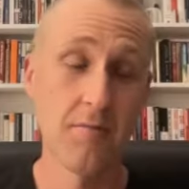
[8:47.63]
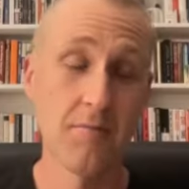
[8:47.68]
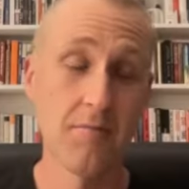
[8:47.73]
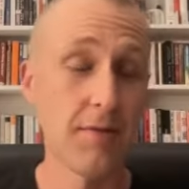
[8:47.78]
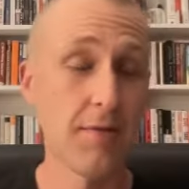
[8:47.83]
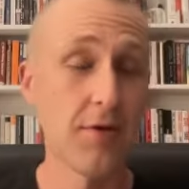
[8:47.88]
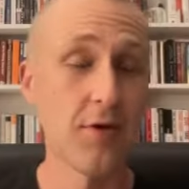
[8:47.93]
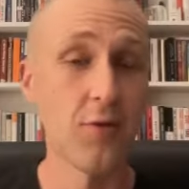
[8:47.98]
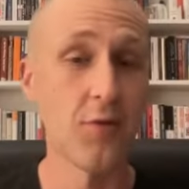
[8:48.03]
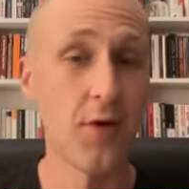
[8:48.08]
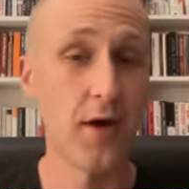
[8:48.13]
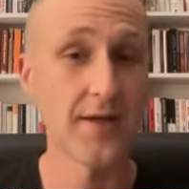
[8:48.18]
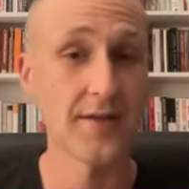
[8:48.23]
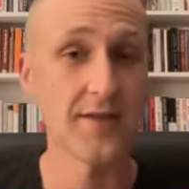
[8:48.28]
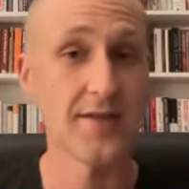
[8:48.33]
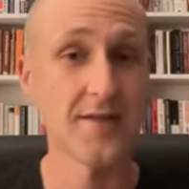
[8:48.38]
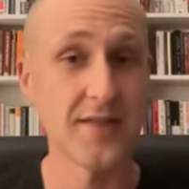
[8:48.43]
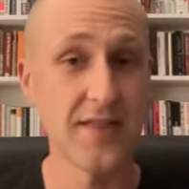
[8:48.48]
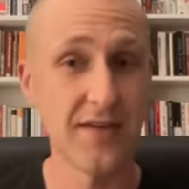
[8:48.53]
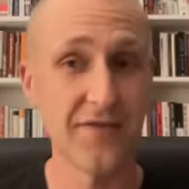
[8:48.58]
people don't want
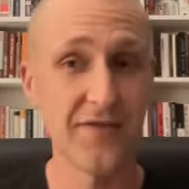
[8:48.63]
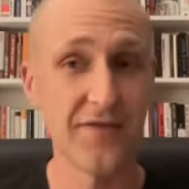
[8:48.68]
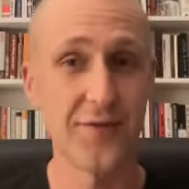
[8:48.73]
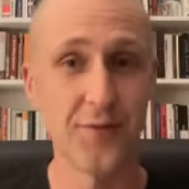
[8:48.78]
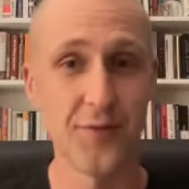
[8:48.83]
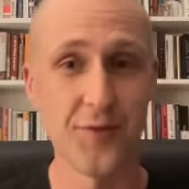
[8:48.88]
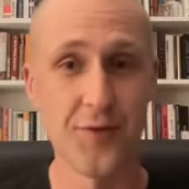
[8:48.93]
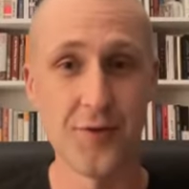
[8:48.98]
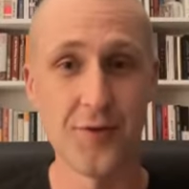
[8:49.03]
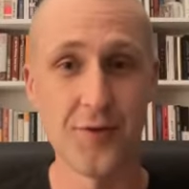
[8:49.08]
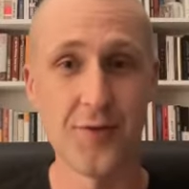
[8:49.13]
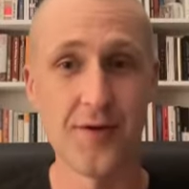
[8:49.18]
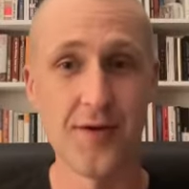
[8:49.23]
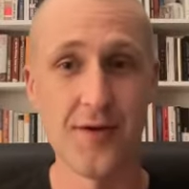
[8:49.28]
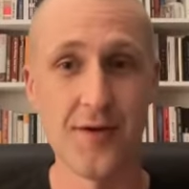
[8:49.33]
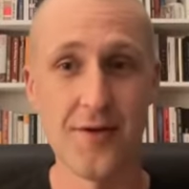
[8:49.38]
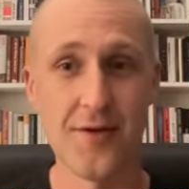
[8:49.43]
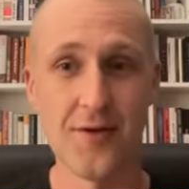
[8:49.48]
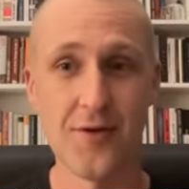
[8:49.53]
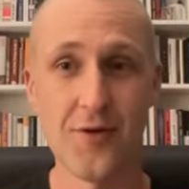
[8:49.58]
to sift through
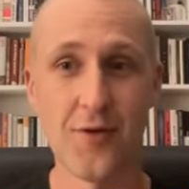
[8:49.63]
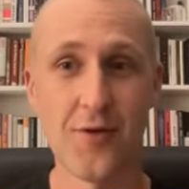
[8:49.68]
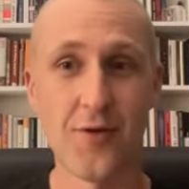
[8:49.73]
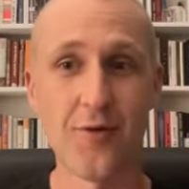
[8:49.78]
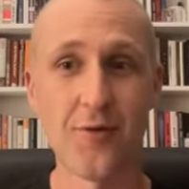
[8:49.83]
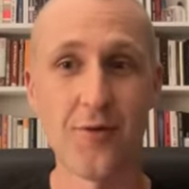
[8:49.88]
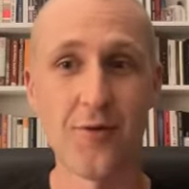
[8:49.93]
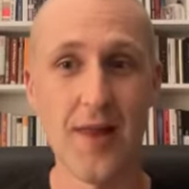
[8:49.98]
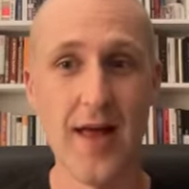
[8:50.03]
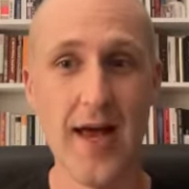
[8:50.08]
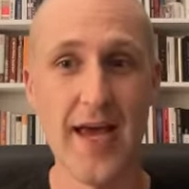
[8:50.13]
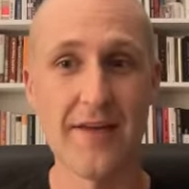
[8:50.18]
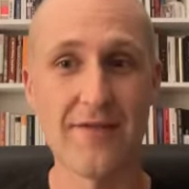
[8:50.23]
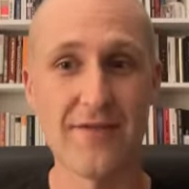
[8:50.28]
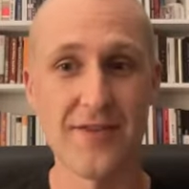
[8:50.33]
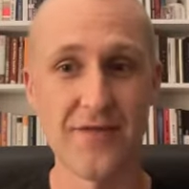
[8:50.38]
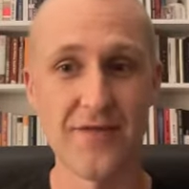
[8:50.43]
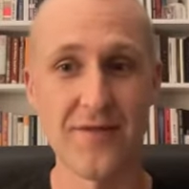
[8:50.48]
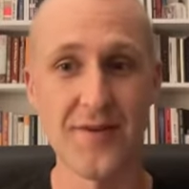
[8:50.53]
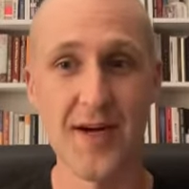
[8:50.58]
your whole
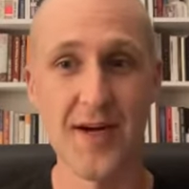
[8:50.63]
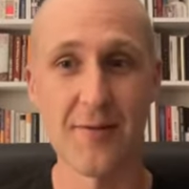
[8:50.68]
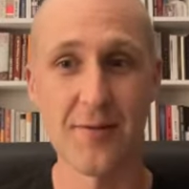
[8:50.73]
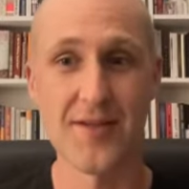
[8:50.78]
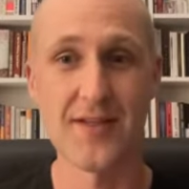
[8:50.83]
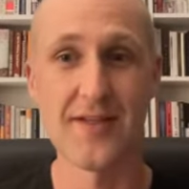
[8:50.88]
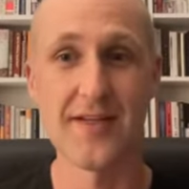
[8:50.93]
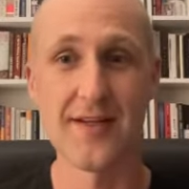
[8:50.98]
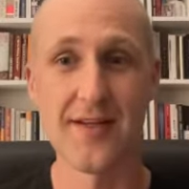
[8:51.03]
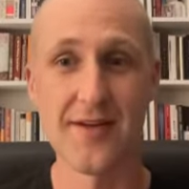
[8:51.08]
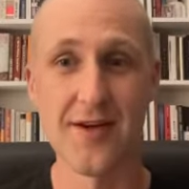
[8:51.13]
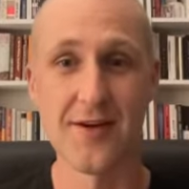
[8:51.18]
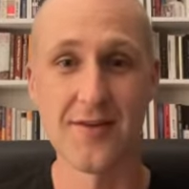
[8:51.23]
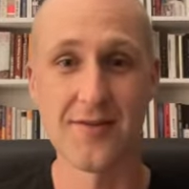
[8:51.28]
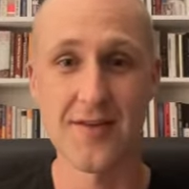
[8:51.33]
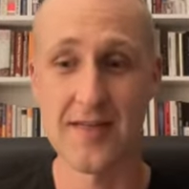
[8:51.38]
life to figure out what they need to know.